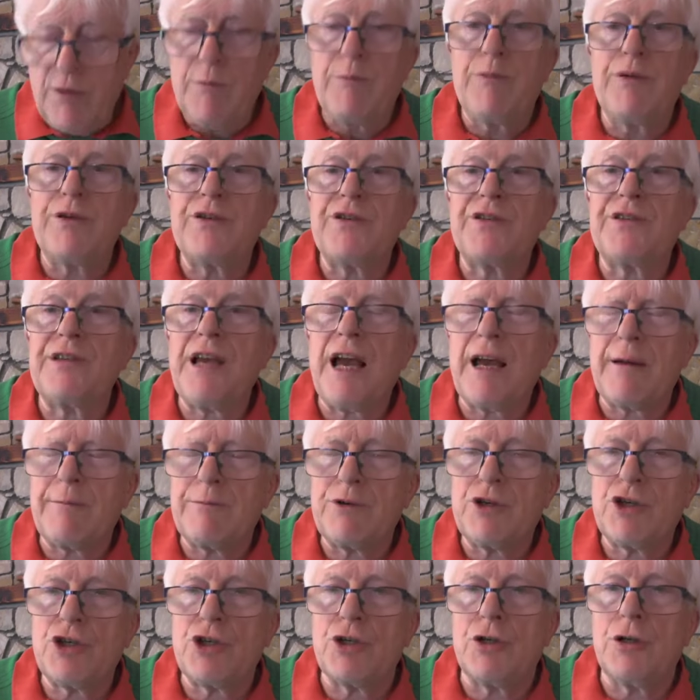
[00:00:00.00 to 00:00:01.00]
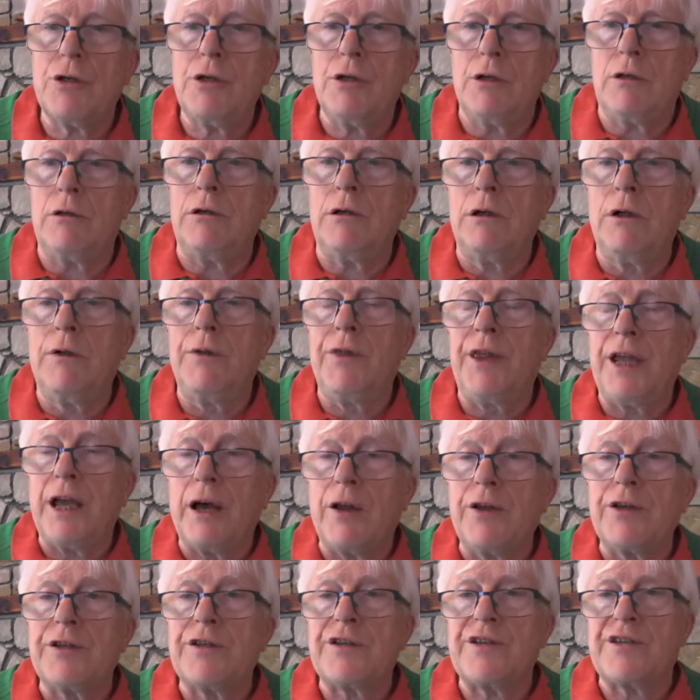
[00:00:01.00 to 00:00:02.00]
the perception, the
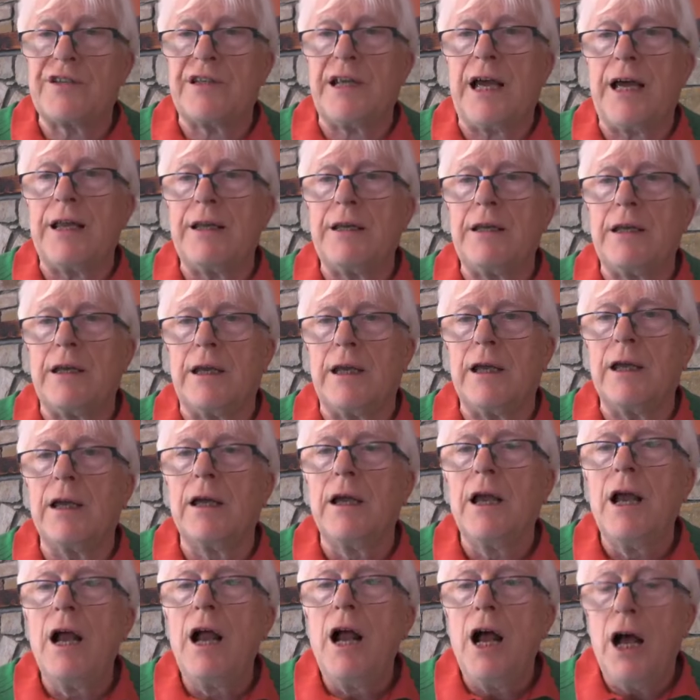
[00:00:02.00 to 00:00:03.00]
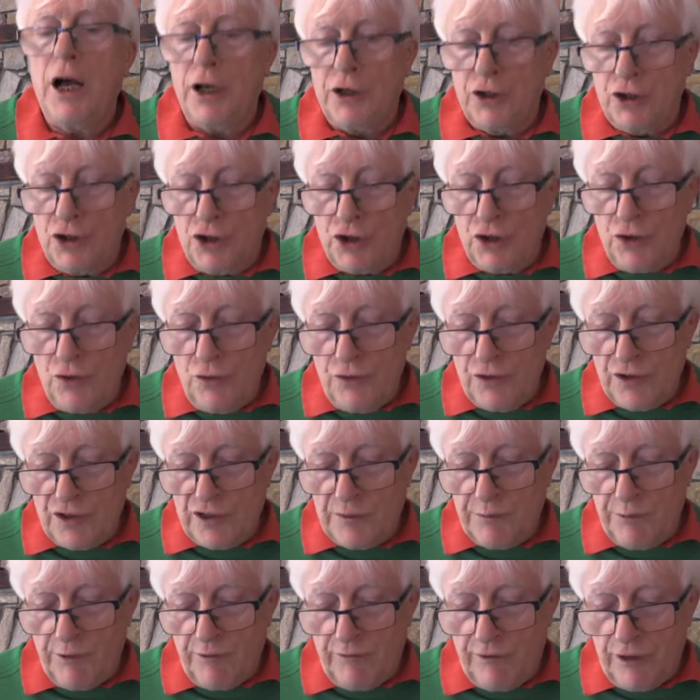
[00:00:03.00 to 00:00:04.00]
understanding, and do the
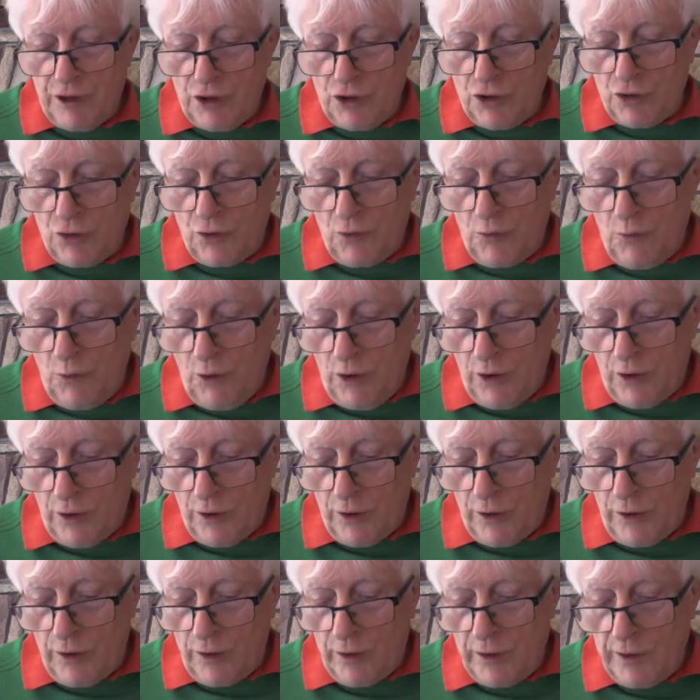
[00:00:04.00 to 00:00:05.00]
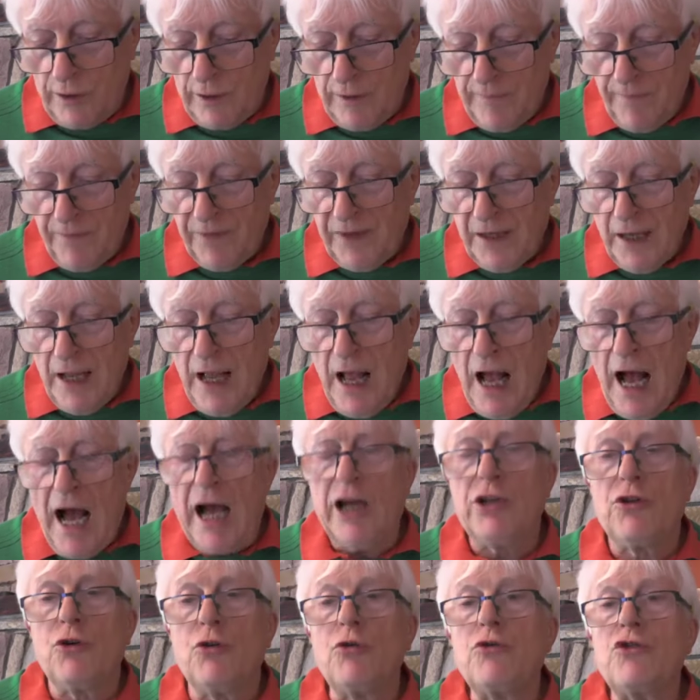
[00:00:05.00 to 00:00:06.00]
spiritual work.
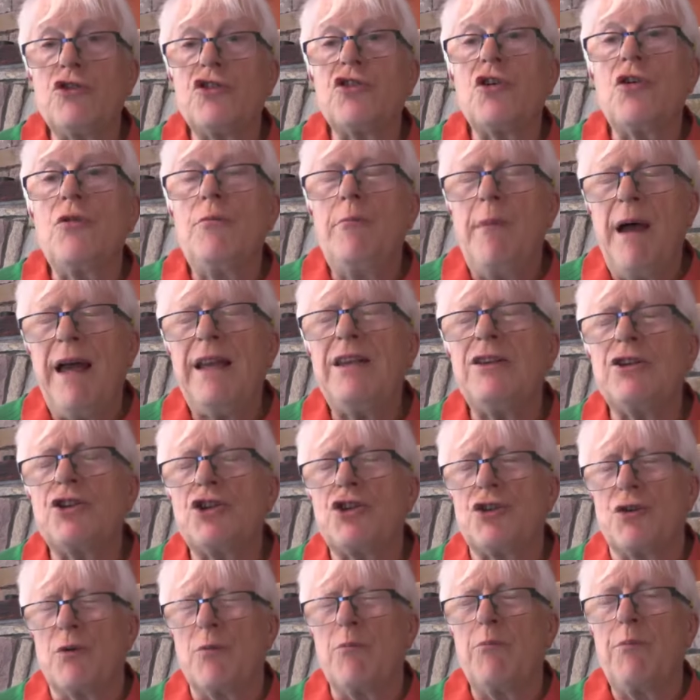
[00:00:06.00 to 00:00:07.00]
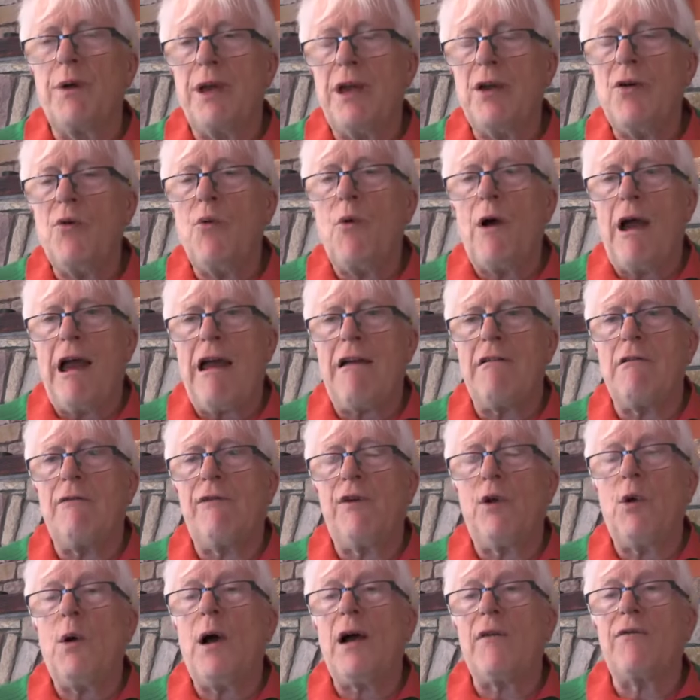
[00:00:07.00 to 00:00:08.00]
I'd also mention, be aware
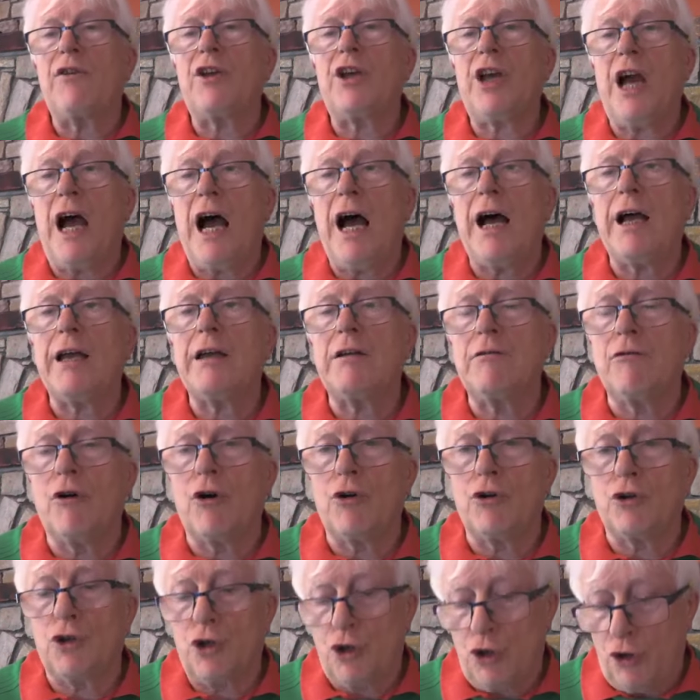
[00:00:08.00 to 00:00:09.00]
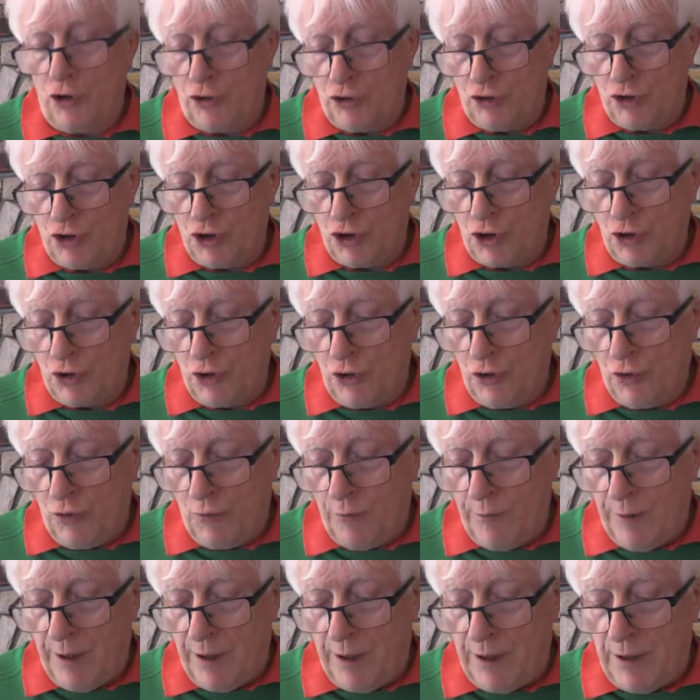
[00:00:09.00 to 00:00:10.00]
if you have Chiron conjunct your
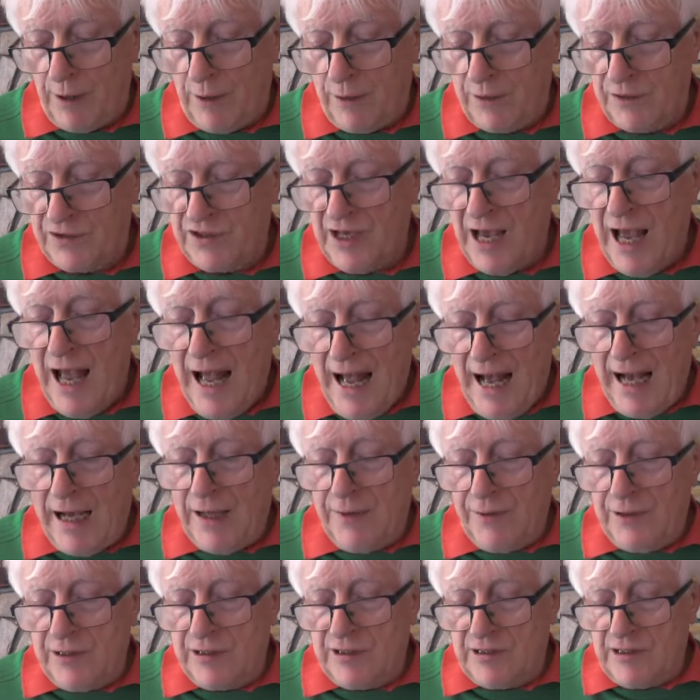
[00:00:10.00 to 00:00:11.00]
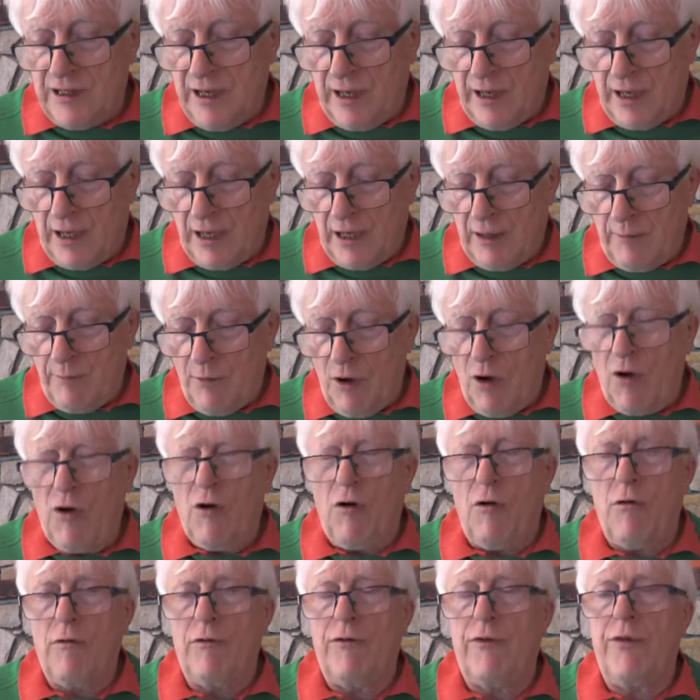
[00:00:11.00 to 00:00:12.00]
Mars at this time
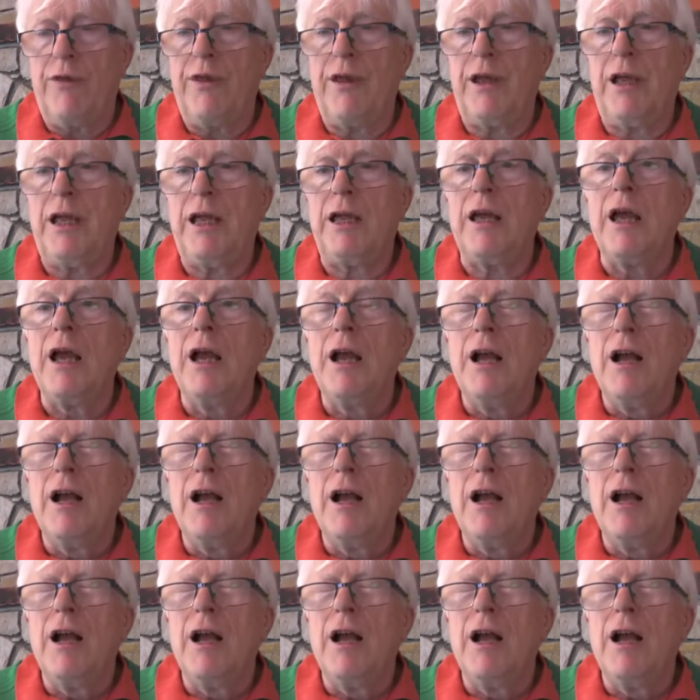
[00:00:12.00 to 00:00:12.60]
of the